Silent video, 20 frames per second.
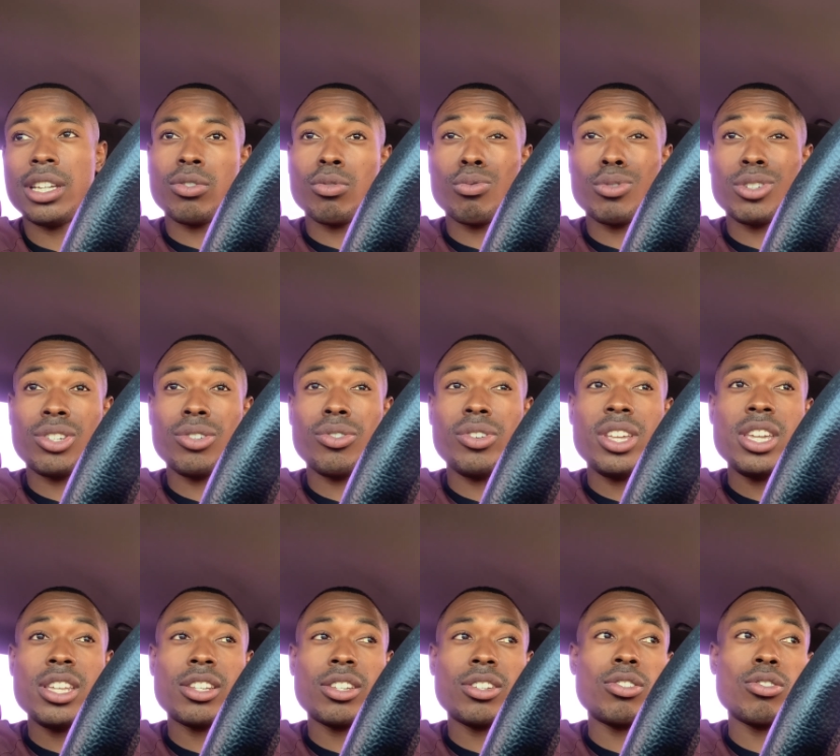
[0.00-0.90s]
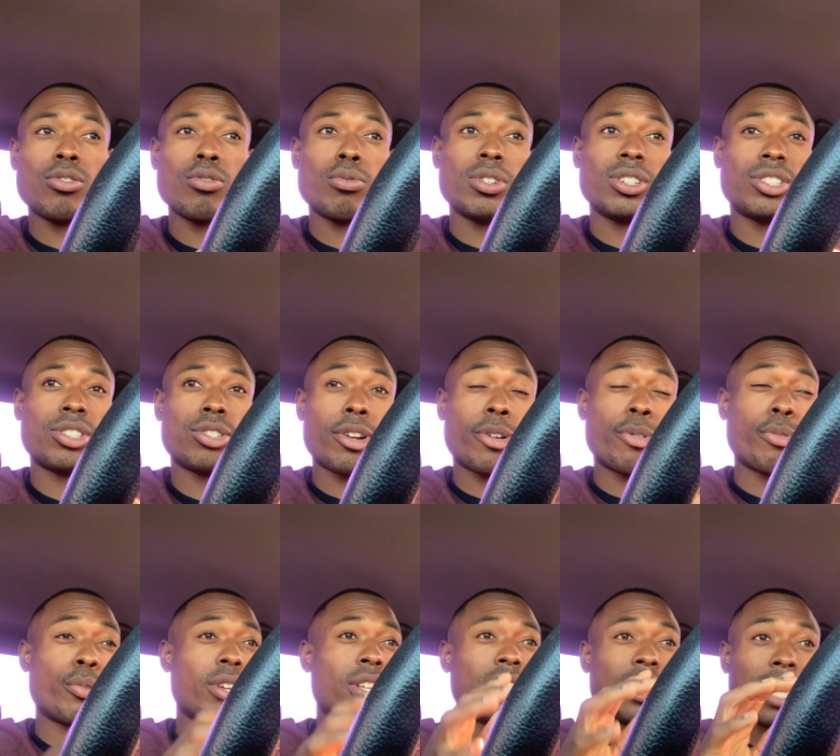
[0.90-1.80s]
But what you need to do is di
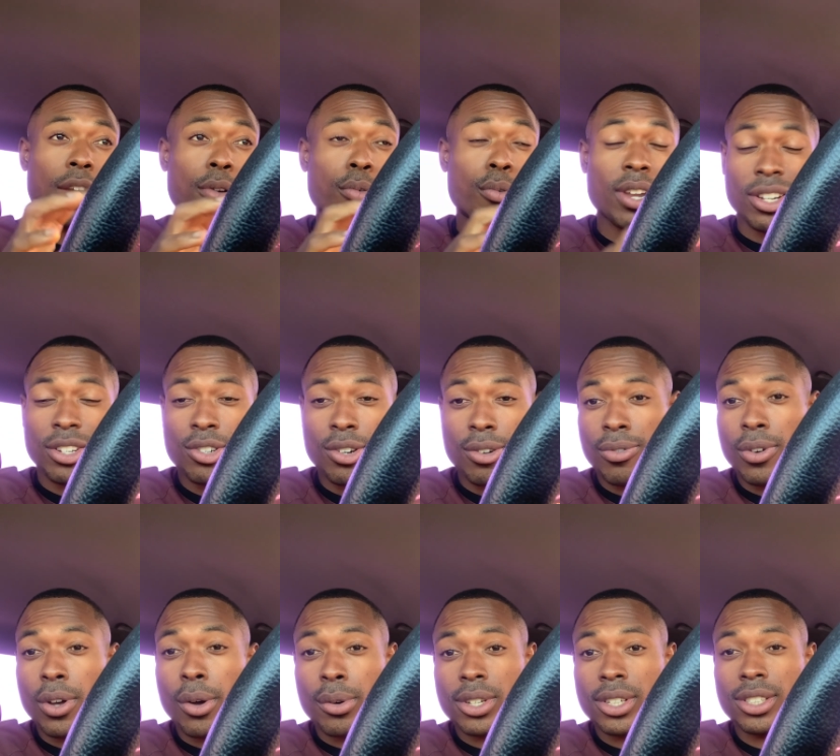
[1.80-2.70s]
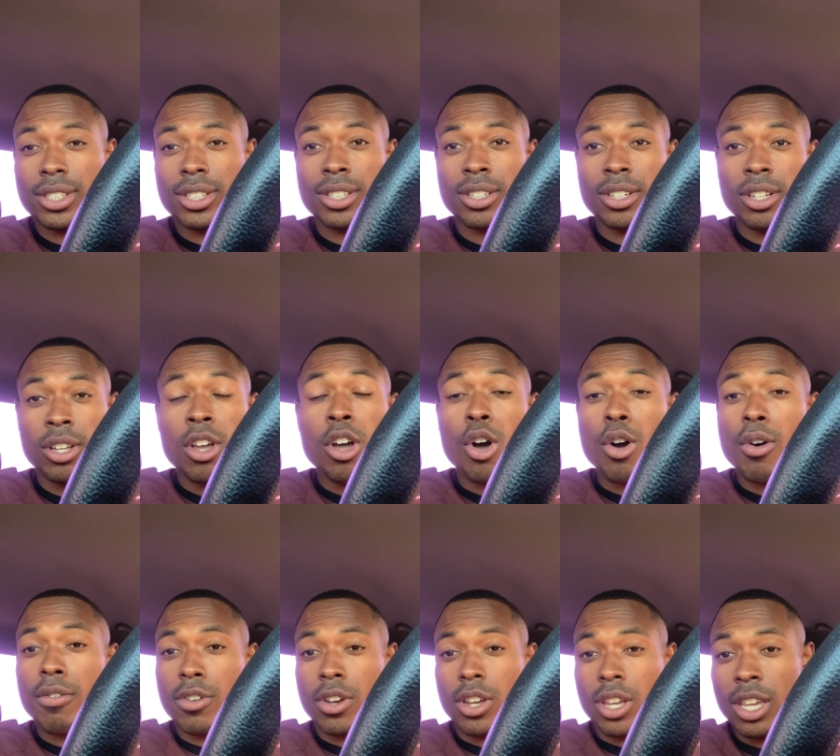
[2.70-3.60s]
direct your focus
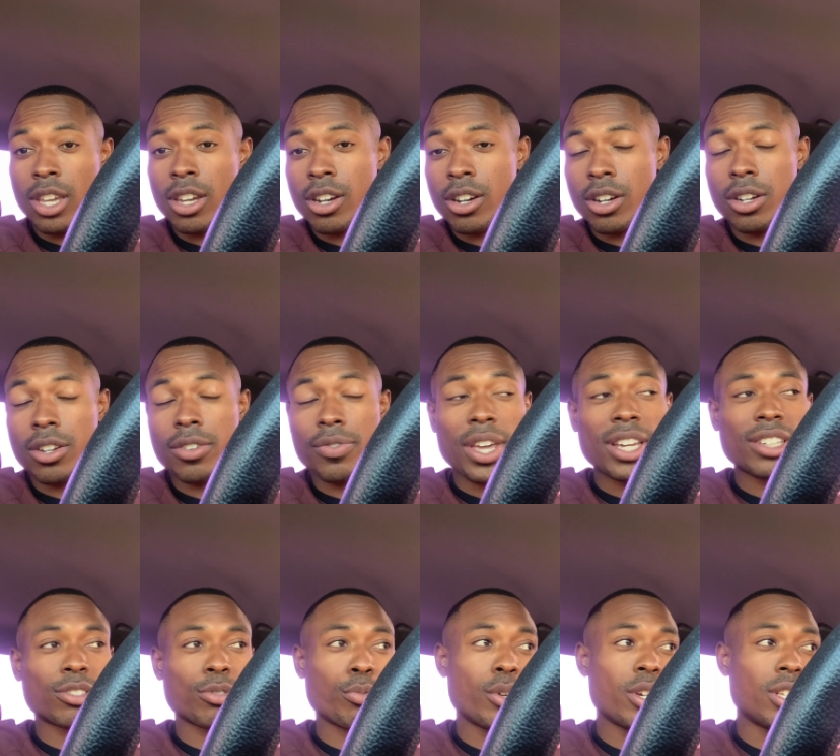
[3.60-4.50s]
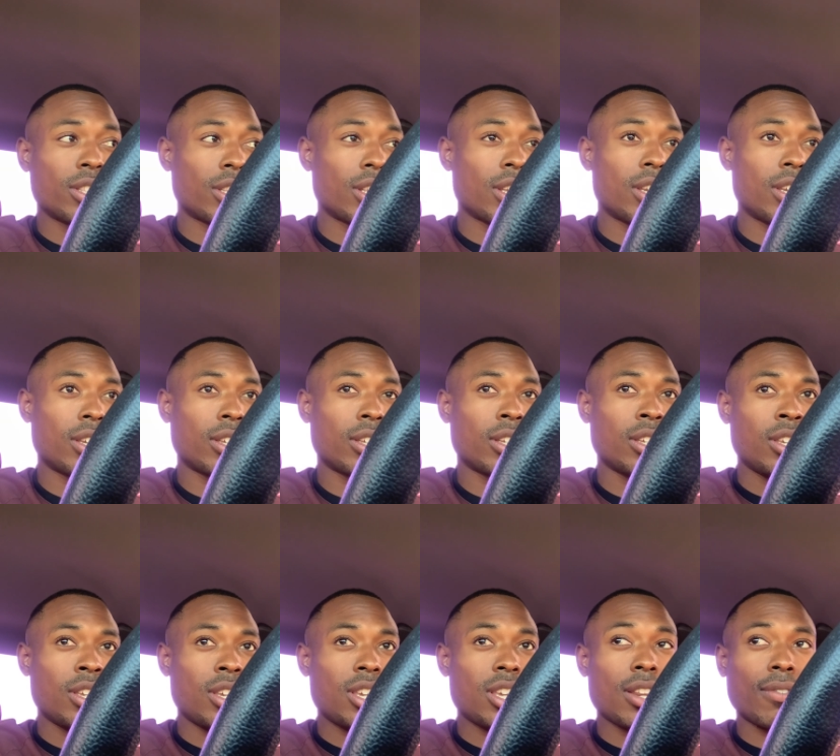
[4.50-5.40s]
over here. That's one thing.
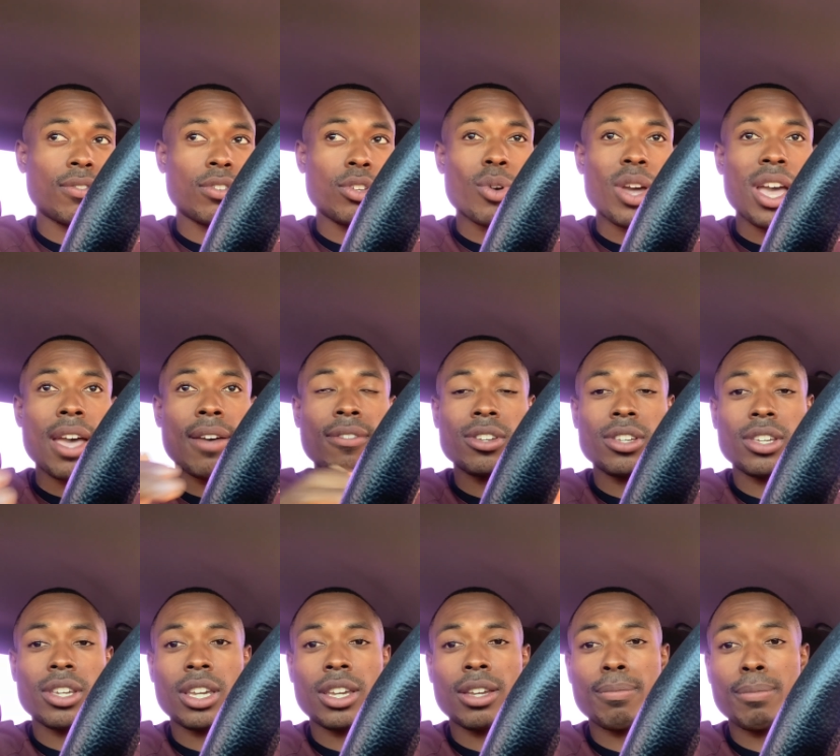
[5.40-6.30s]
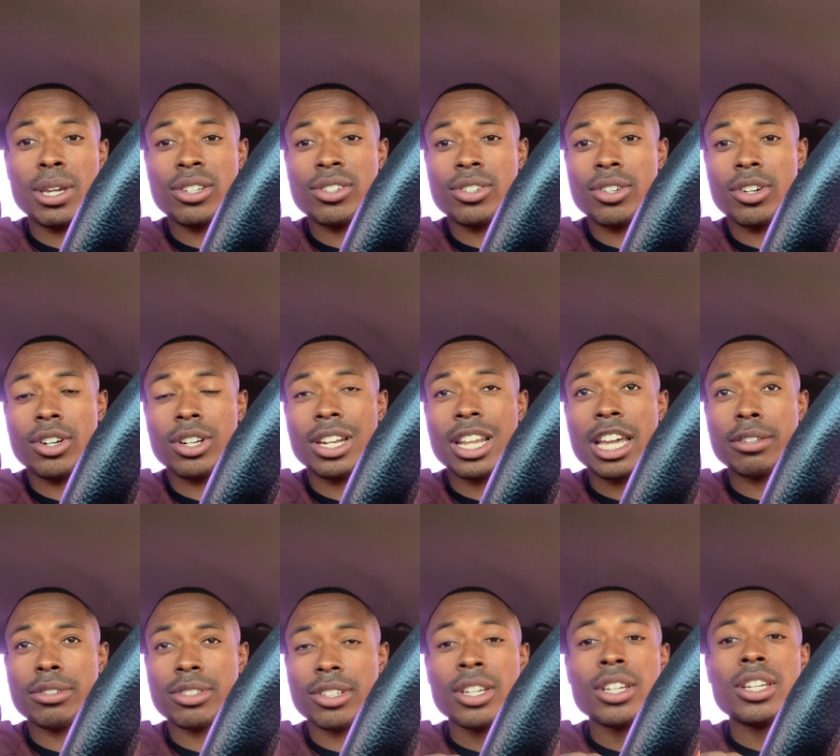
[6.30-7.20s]
And if you haven't yet, make sure to
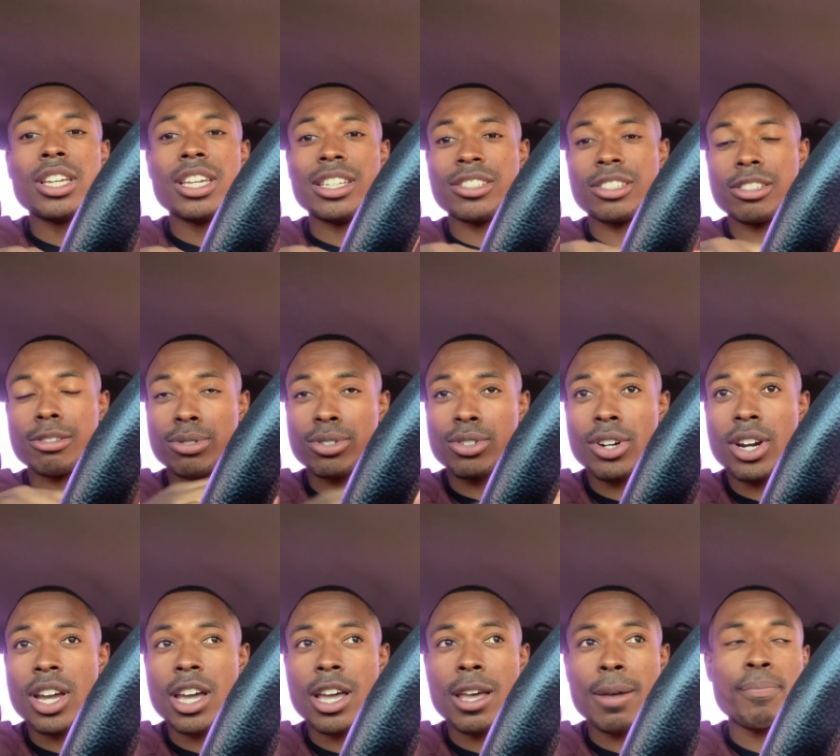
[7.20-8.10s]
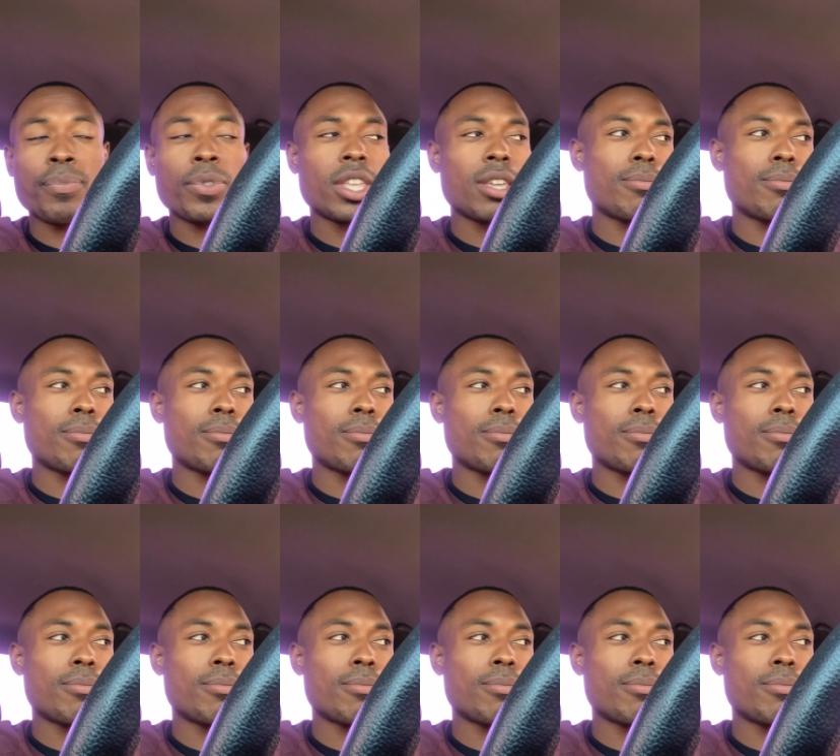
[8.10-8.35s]
like and subscribe.